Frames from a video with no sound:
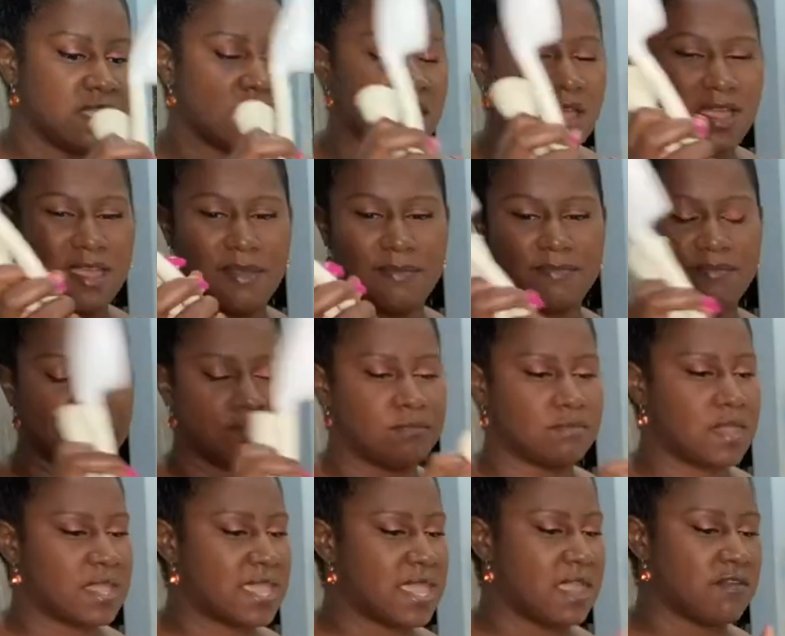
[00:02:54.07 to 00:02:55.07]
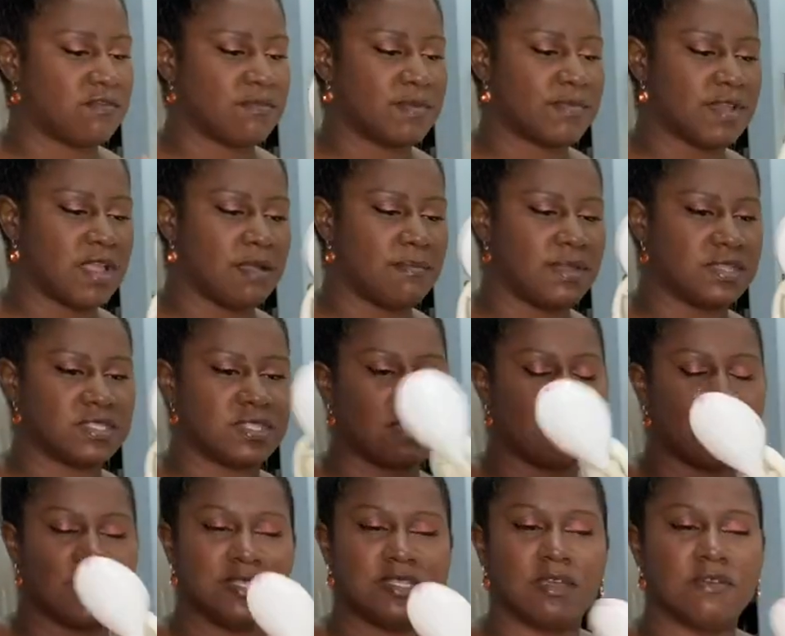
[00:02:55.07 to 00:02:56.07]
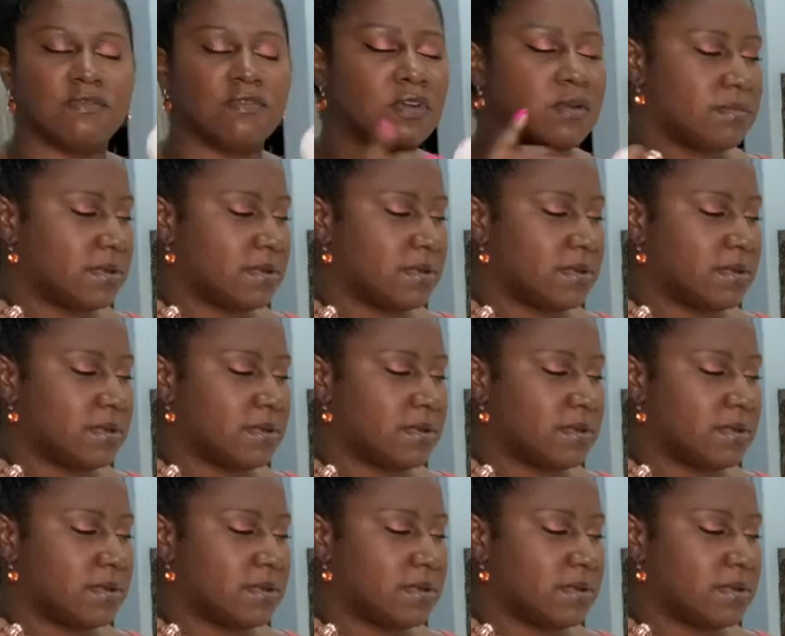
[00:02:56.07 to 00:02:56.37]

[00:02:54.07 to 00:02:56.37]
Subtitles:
I can't remember how much they retail for,